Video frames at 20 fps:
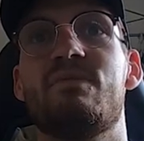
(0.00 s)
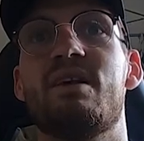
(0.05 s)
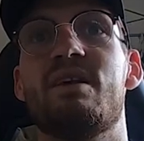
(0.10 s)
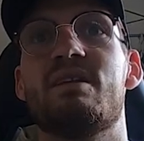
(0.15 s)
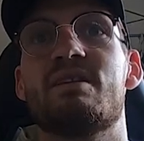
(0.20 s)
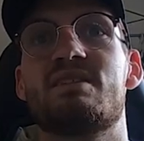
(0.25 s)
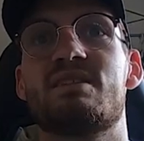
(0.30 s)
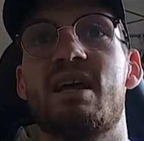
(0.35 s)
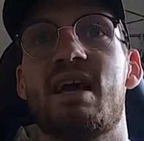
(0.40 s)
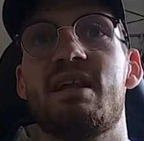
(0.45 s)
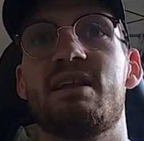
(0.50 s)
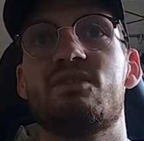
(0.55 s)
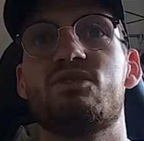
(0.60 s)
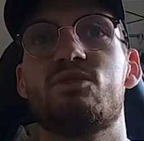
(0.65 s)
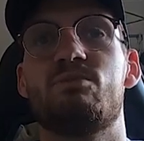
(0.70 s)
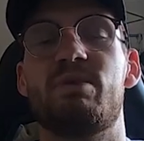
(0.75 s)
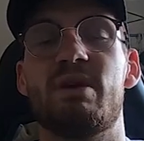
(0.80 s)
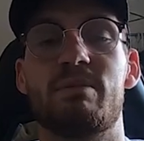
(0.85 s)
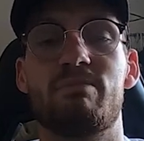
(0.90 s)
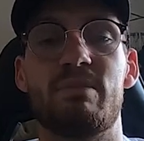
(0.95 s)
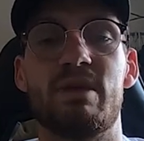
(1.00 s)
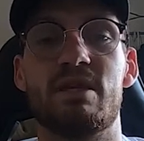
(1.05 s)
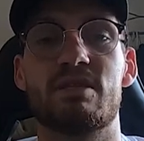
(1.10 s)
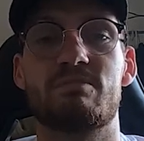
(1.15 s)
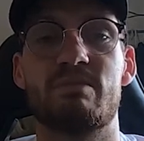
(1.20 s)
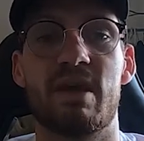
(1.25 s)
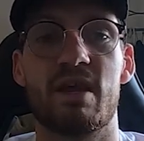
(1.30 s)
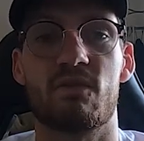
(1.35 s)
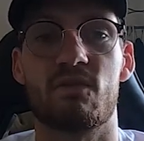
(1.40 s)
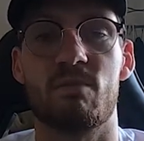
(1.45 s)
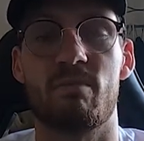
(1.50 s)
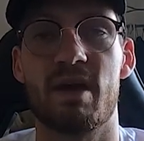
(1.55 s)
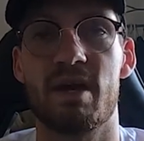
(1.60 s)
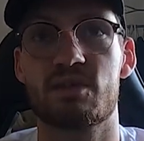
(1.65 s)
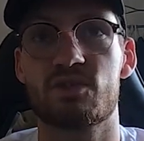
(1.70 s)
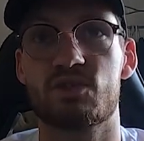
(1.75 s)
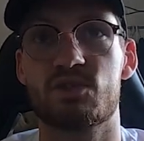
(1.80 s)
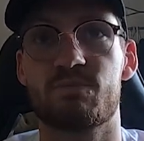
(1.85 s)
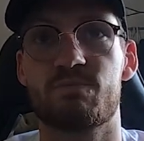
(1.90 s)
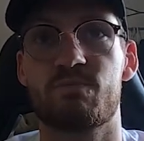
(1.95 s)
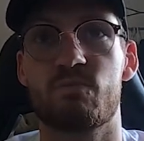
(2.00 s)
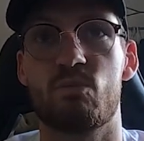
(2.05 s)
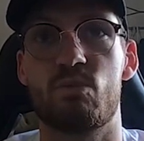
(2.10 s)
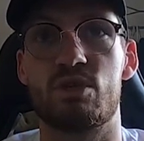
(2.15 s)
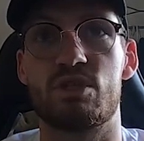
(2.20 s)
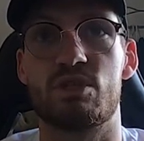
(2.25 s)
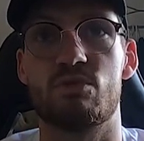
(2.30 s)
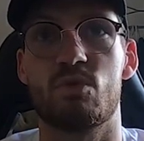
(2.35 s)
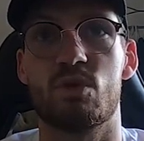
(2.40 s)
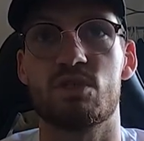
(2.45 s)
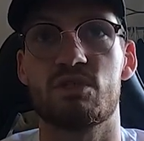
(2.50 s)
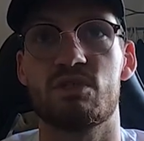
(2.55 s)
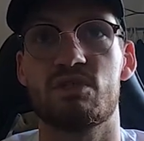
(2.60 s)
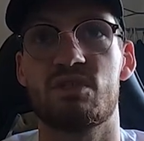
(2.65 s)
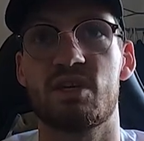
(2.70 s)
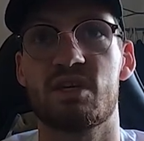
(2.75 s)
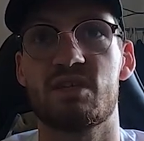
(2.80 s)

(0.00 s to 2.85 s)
they decided to pick me as man of the match, which was the